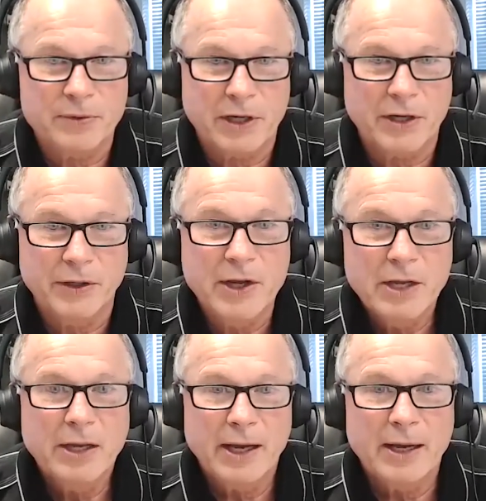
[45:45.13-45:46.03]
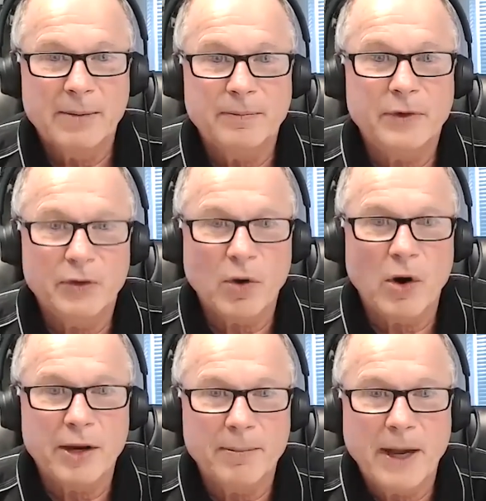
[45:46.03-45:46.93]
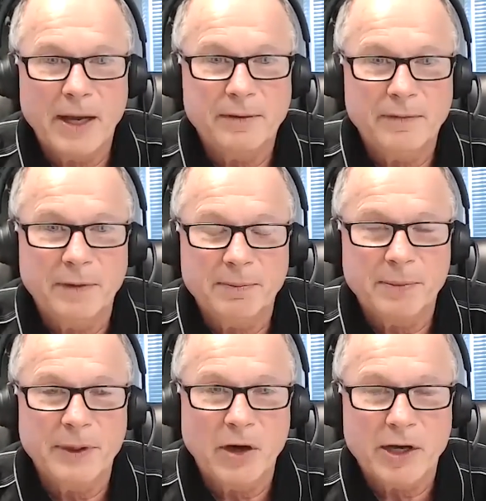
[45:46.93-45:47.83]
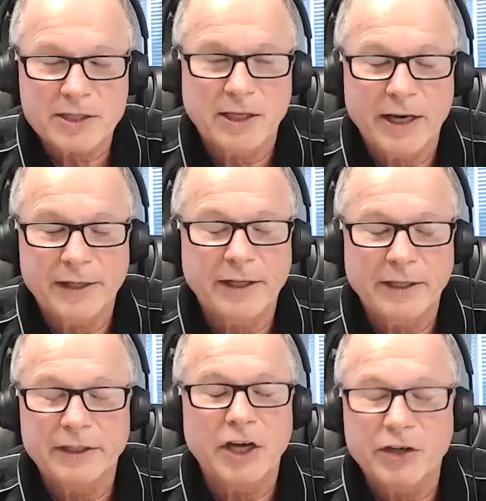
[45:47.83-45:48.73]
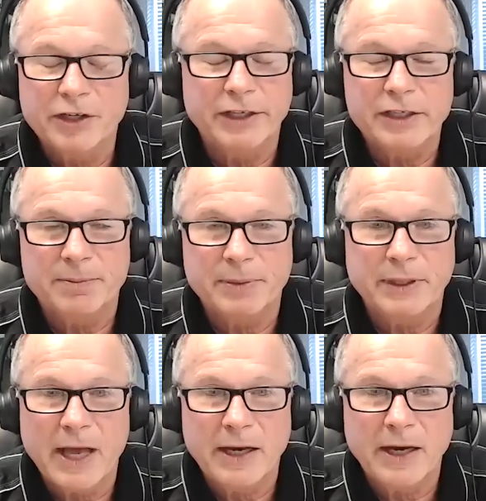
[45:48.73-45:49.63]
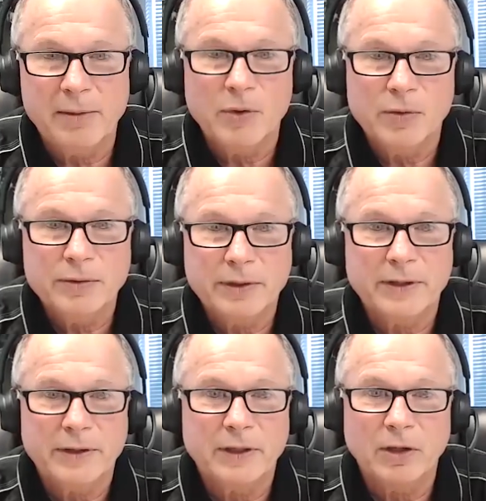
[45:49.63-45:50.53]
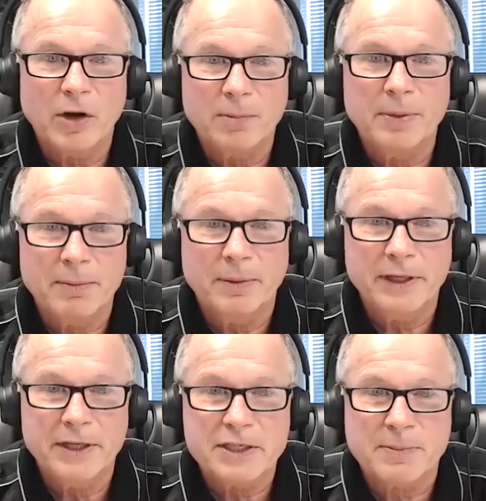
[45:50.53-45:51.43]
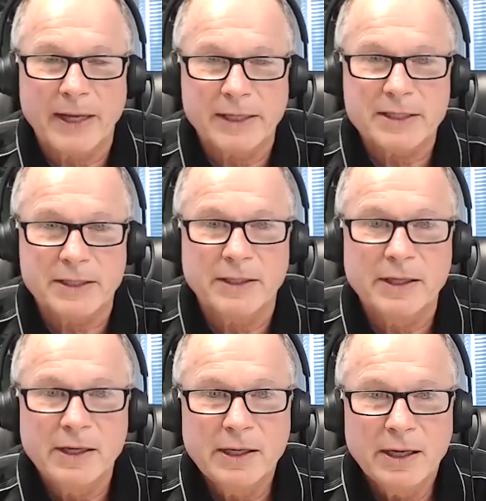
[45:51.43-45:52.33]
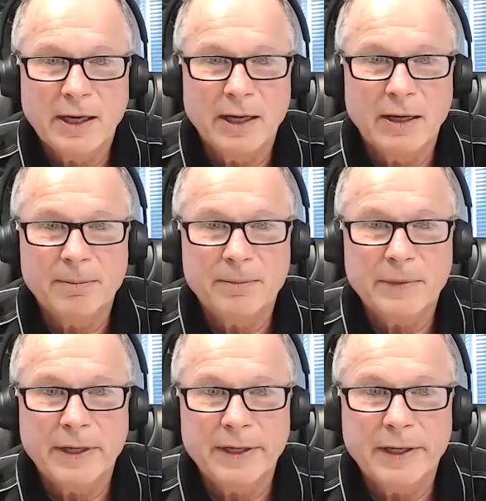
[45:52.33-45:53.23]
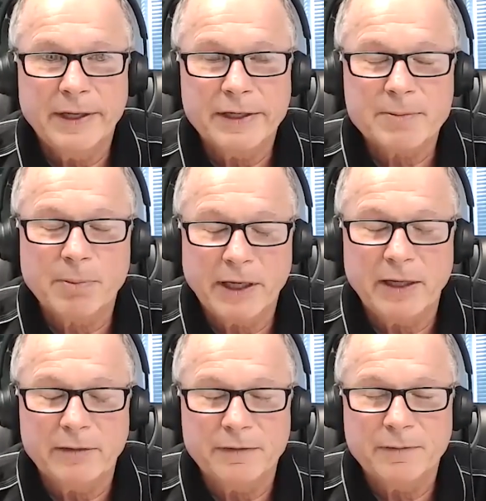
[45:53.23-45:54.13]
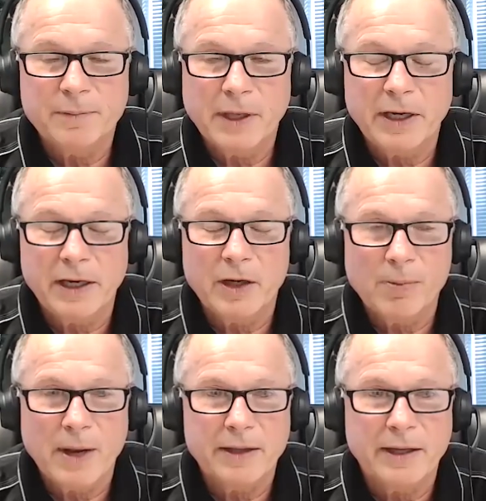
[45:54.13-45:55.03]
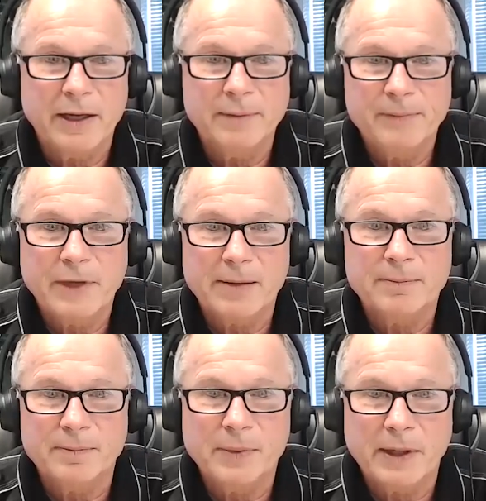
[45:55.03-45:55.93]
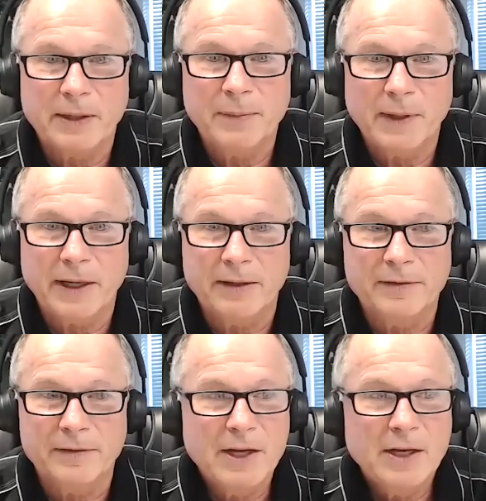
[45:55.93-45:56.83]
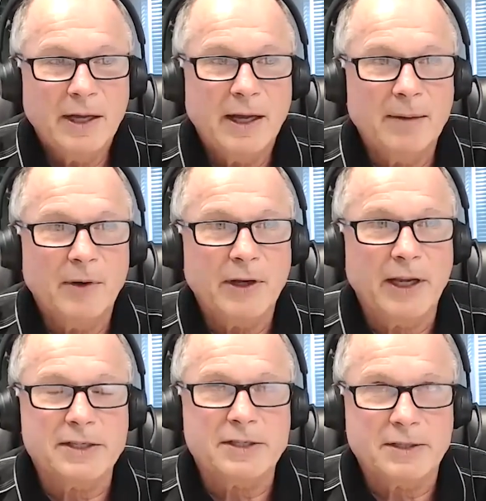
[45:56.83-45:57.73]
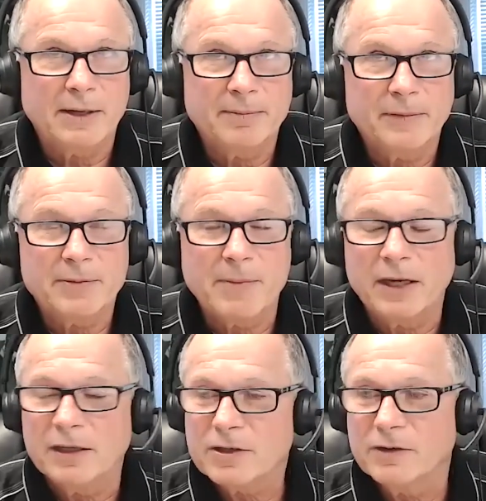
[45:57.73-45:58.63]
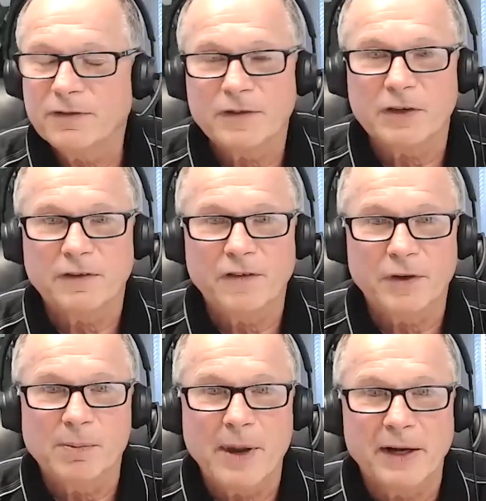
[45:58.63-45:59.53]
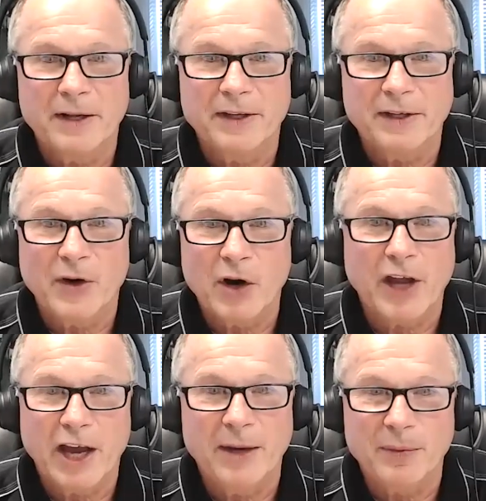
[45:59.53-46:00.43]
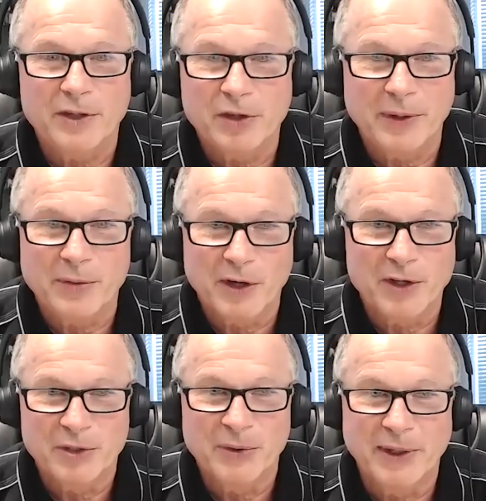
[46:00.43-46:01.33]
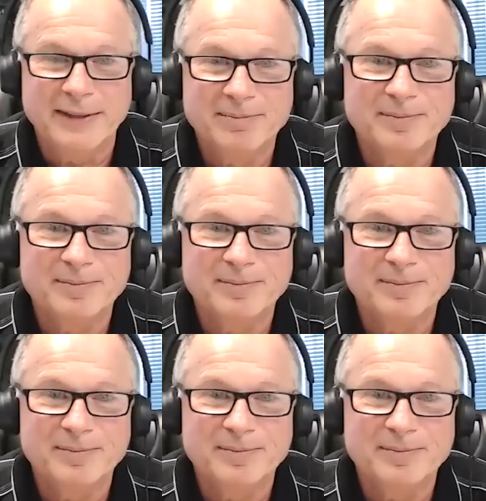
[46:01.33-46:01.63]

So you're right about being isolated, that you don't need to be that anymore. There are a lot of people in this space, and there's plenty of help out there. Yeah, and plenty of I guess to make yourself sort of feel better that you're okay with doing what you're doing.